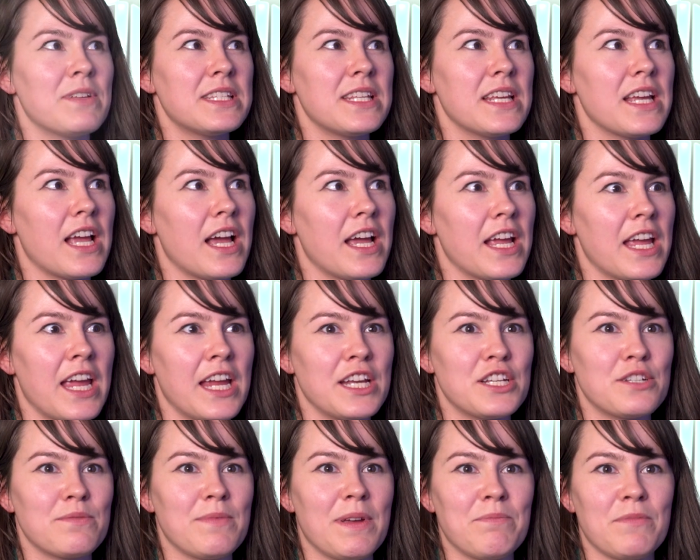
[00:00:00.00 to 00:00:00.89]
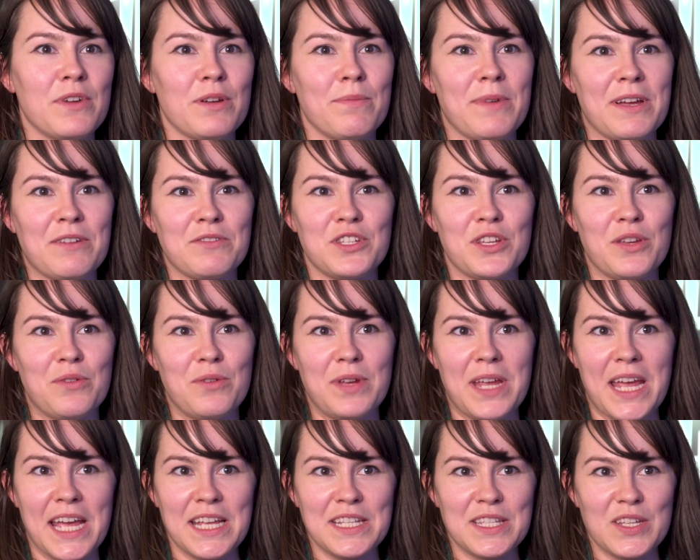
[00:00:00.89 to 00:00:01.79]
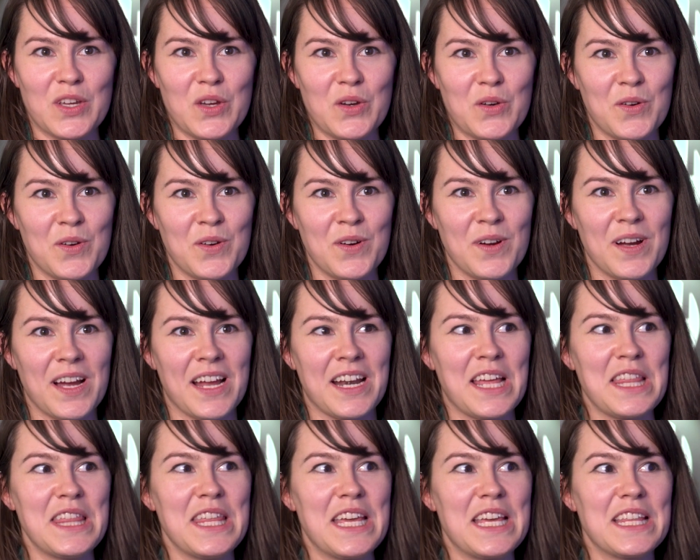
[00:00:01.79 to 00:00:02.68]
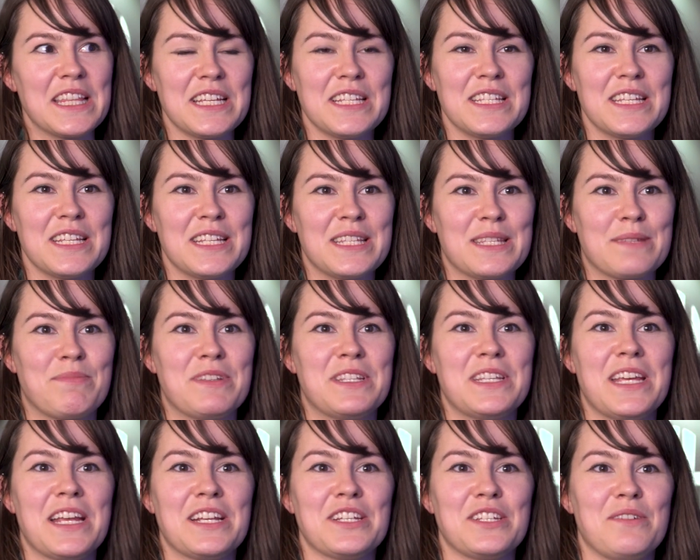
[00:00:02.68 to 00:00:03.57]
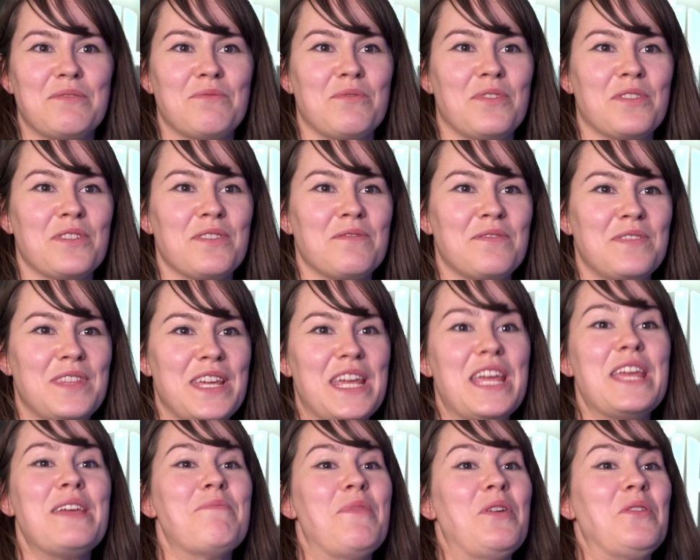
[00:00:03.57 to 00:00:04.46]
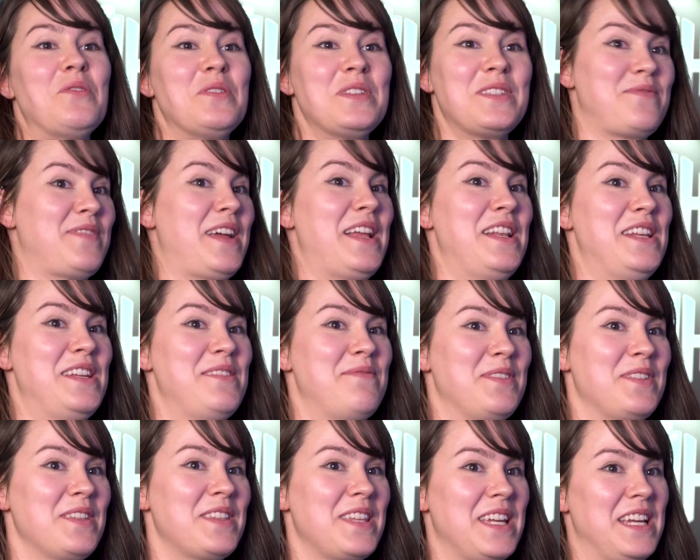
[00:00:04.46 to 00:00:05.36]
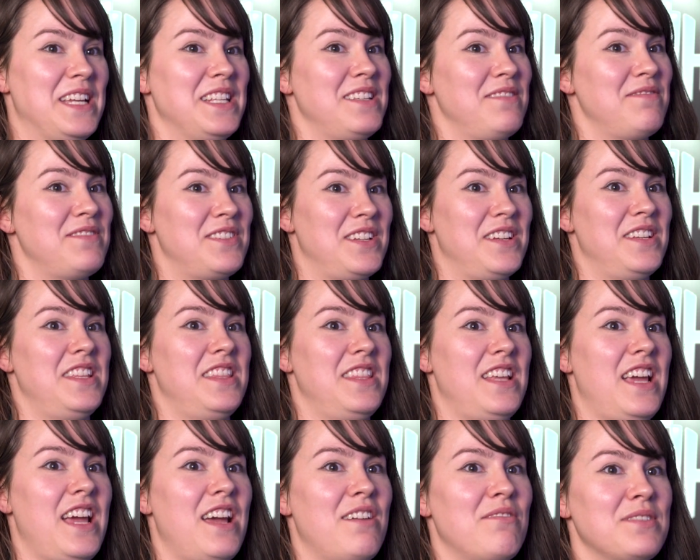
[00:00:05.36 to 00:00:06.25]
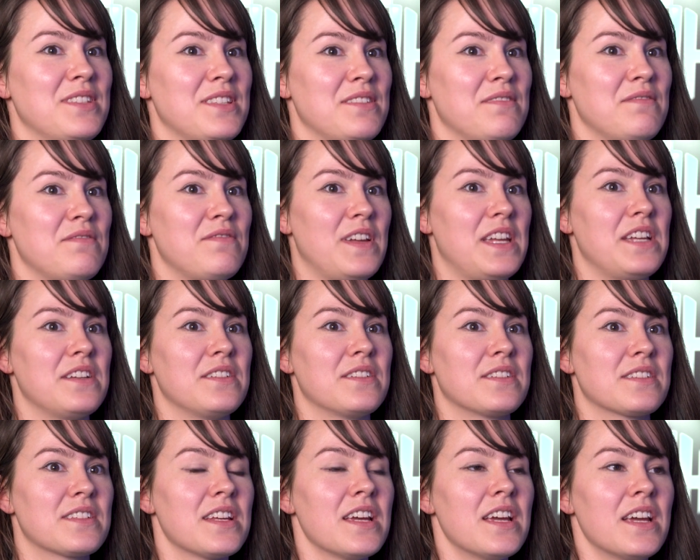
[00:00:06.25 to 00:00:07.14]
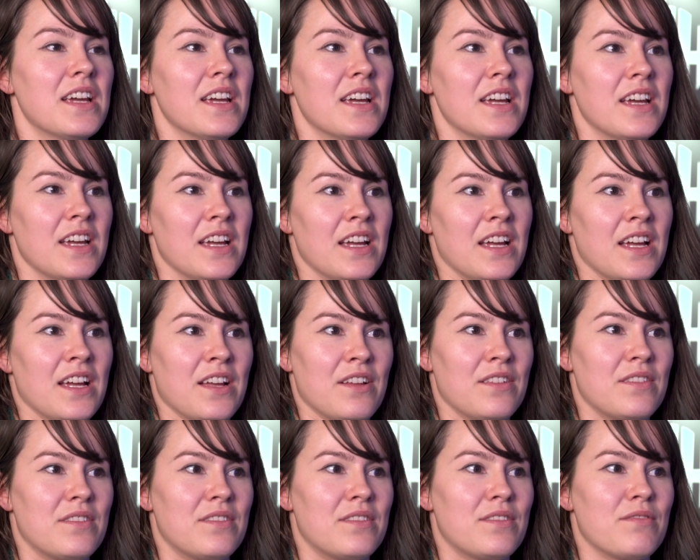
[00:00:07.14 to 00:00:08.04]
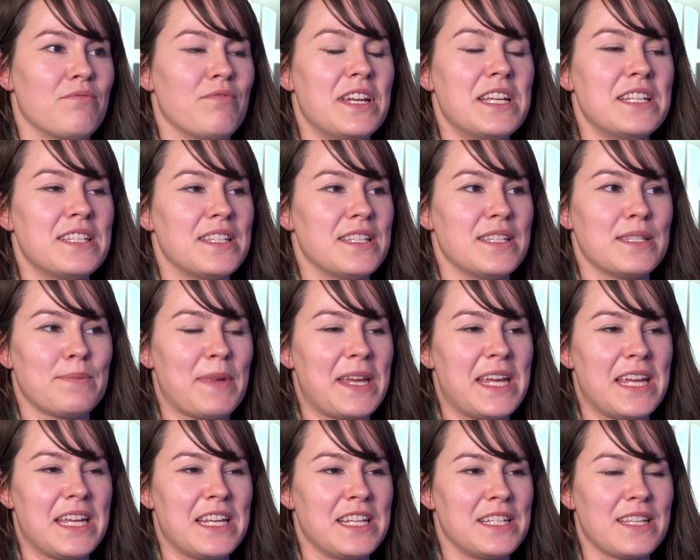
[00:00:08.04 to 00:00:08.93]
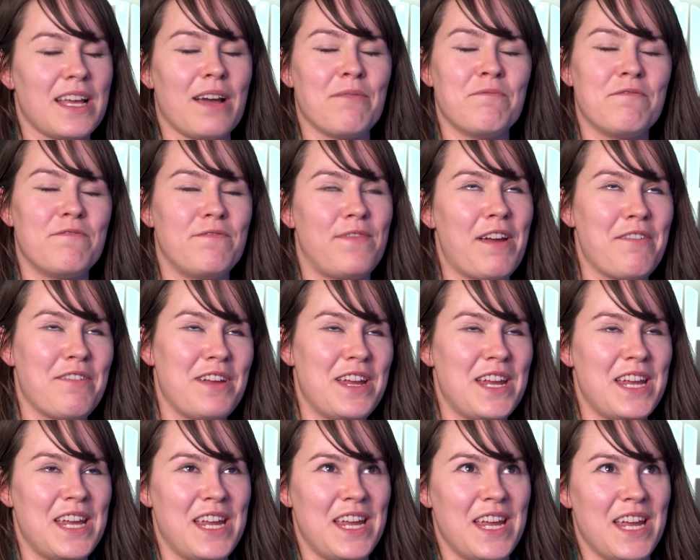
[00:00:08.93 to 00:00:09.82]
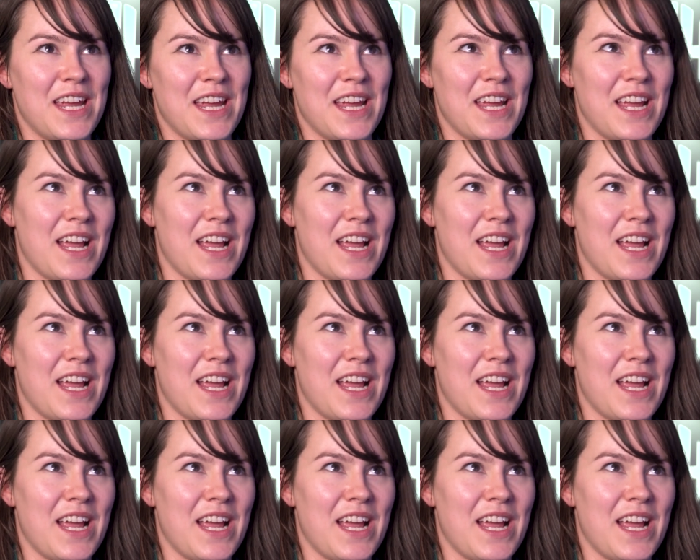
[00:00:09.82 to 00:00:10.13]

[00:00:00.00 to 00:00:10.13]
a CIH member about 2 years ago and I think this is potentially one of the most valuable things I've done in the housing field. The reasons being is I'm a very